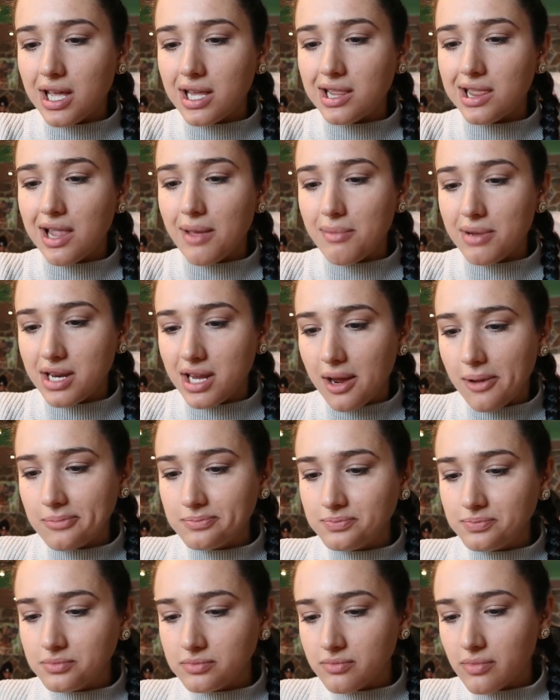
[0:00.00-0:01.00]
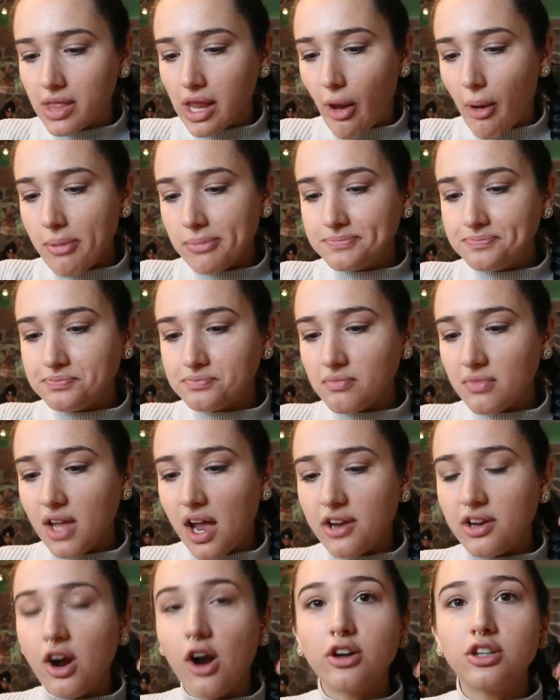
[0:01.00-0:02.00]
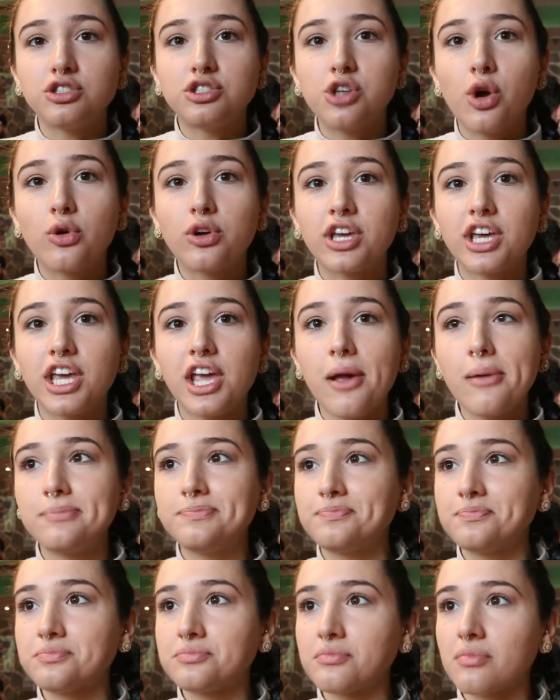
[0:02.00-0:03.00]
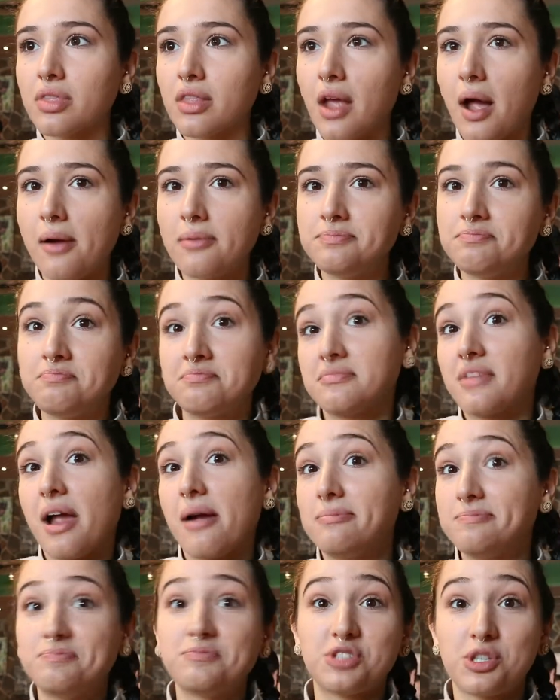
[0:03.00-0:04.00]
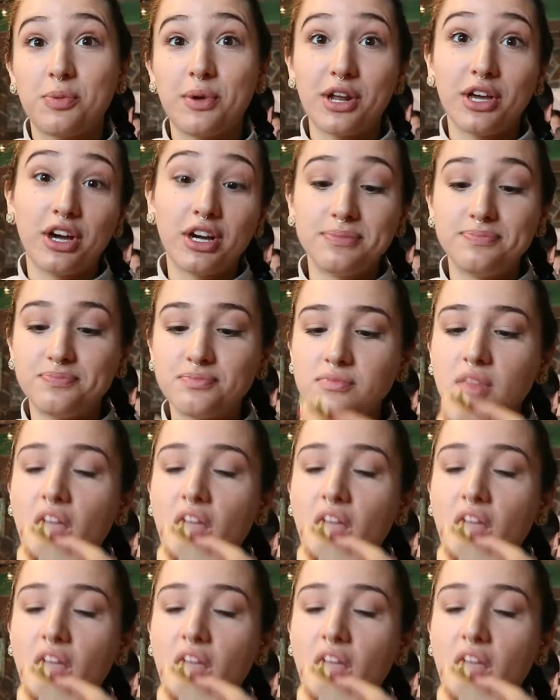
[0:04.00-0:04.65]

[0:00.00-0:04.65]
and lemony and artichoke-y. It's pretty good.